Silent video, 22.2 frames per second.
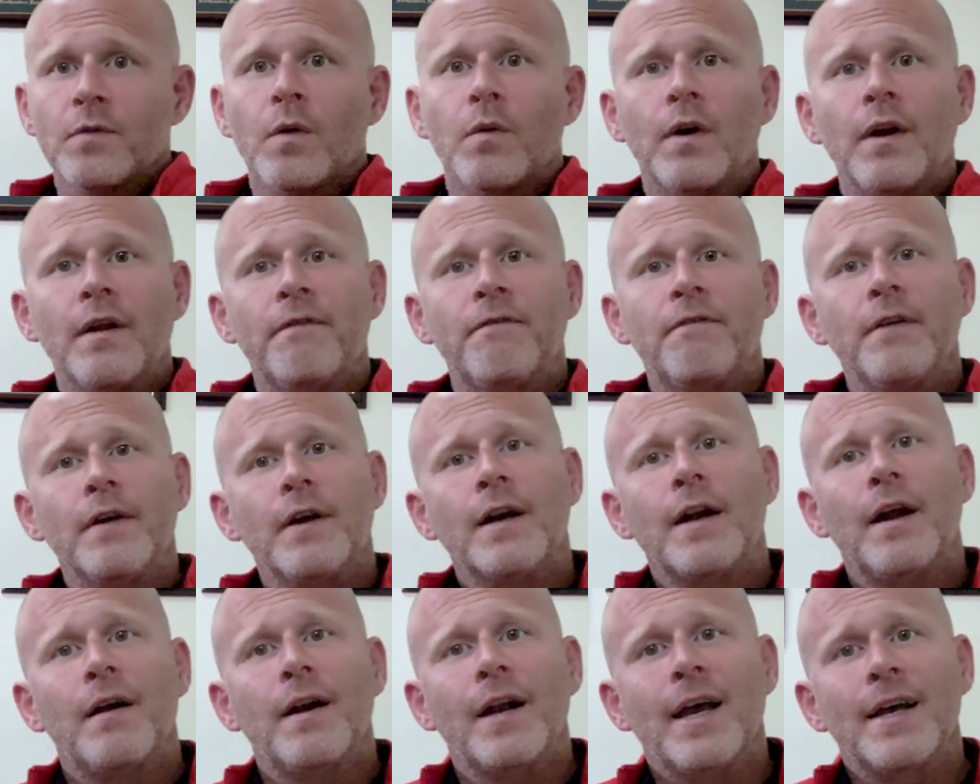When I
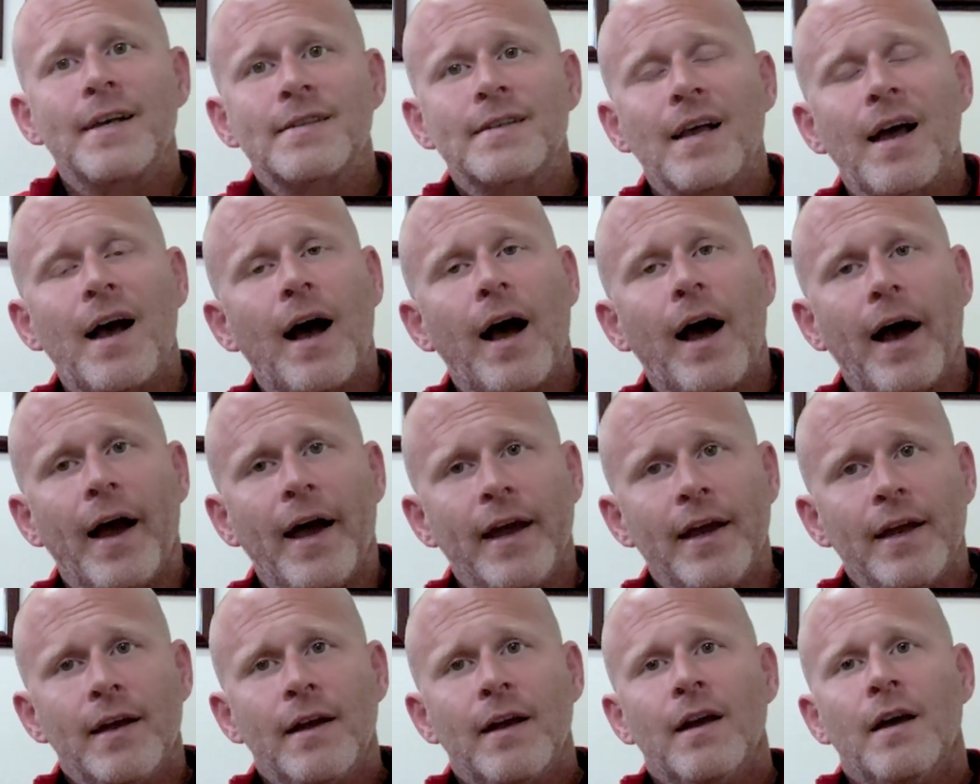figured out
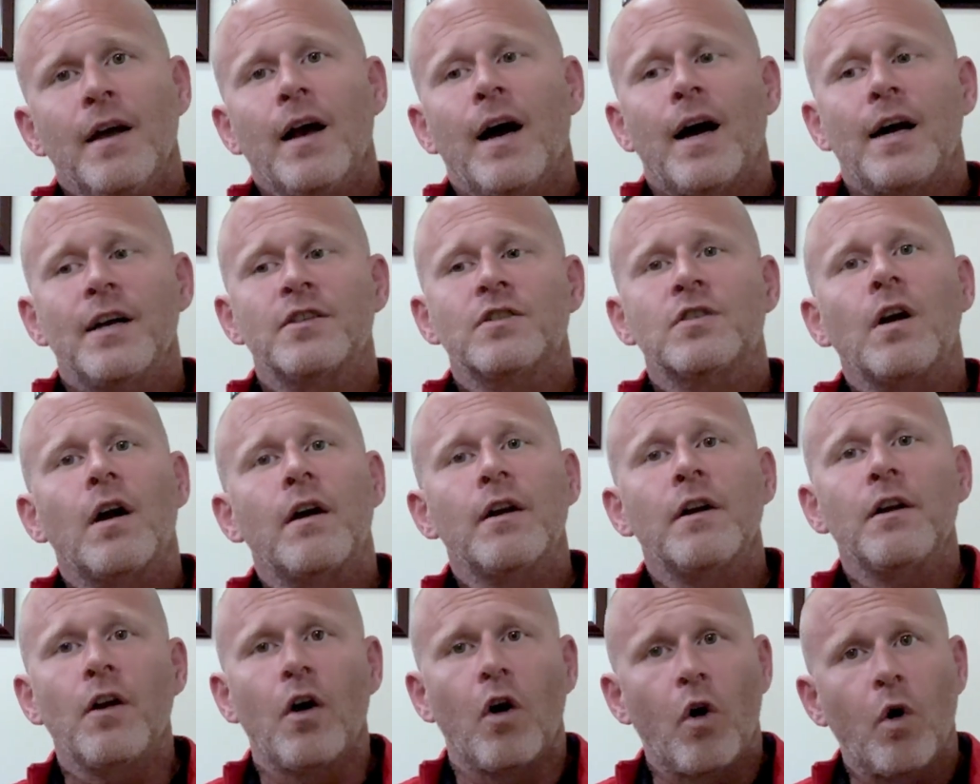SI, I
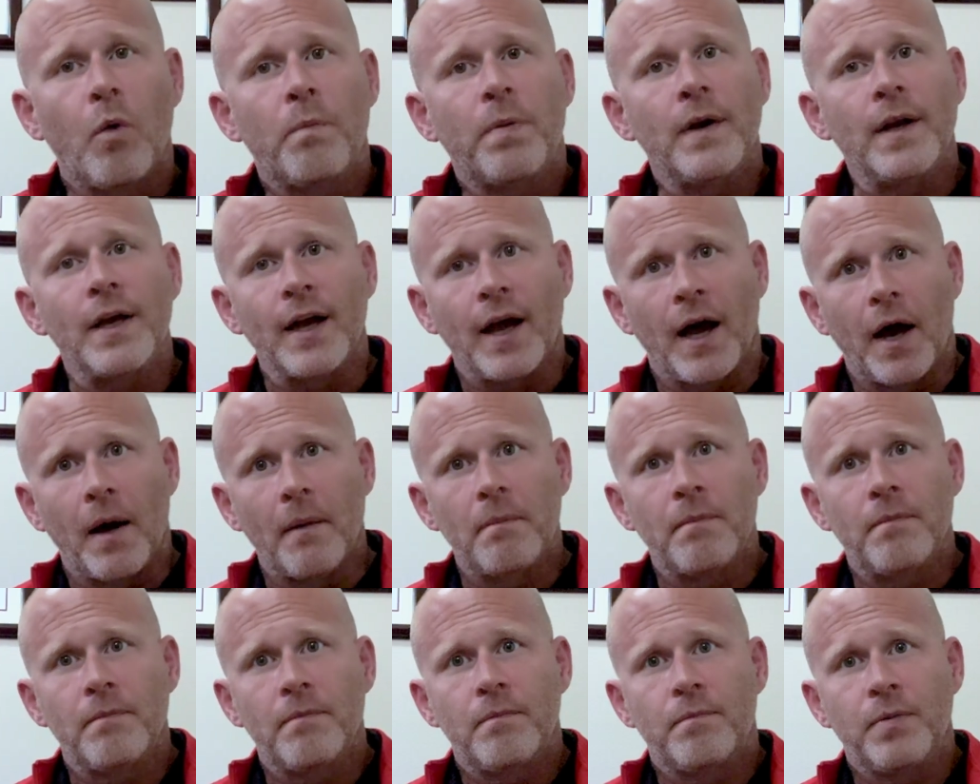started opening
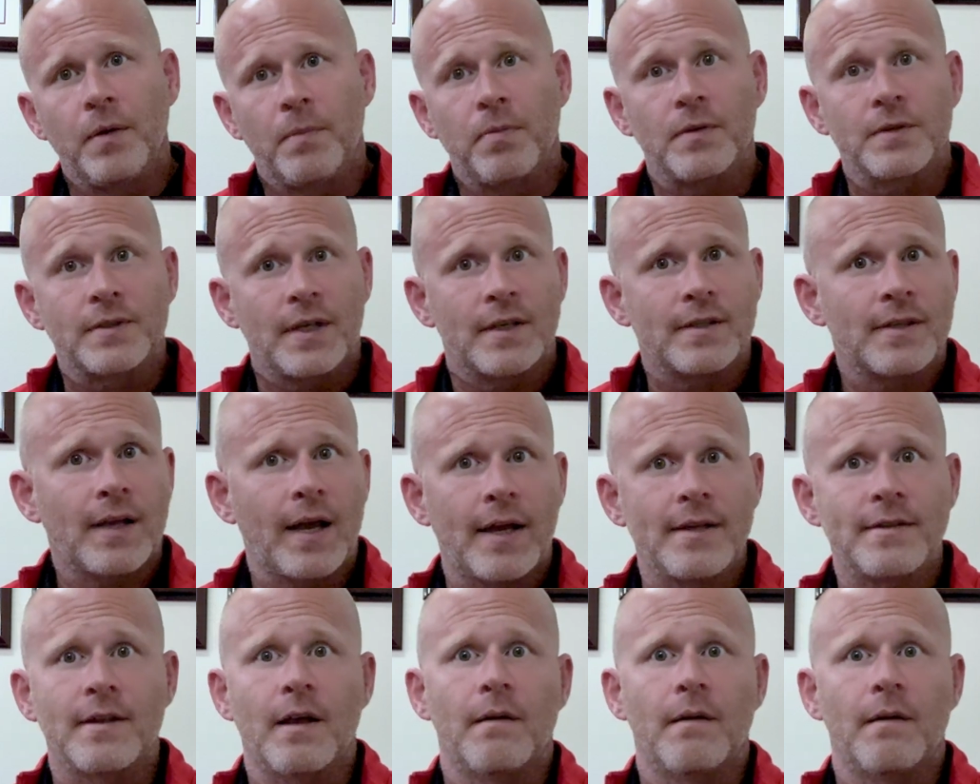up people's SIs